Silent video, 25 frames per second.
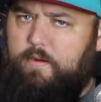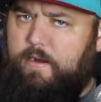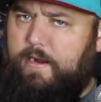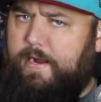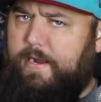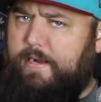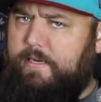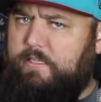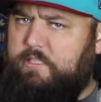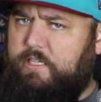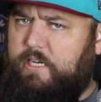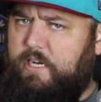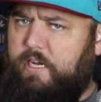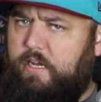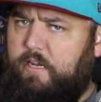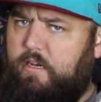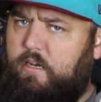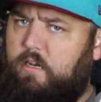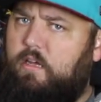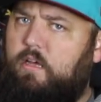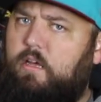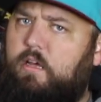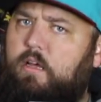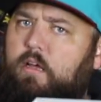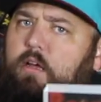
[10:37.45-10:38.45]
ash can?
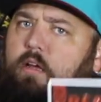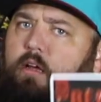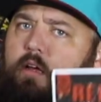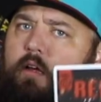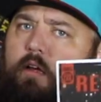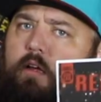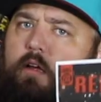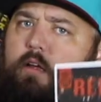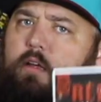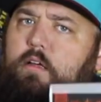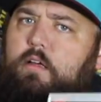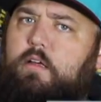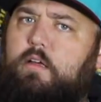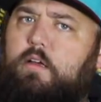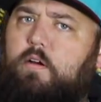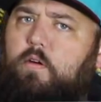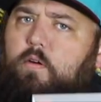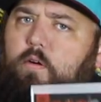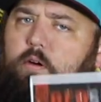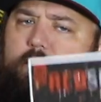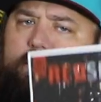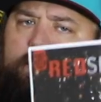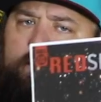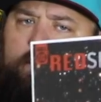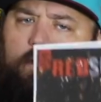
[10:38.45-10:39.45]

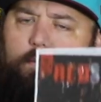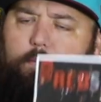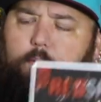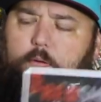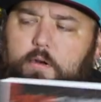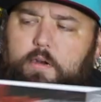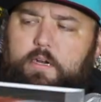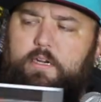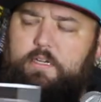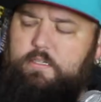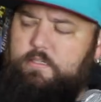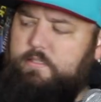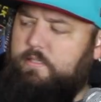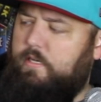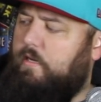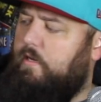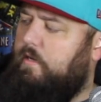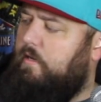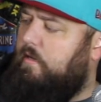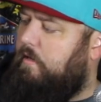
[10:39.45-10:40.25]
Or is it a print?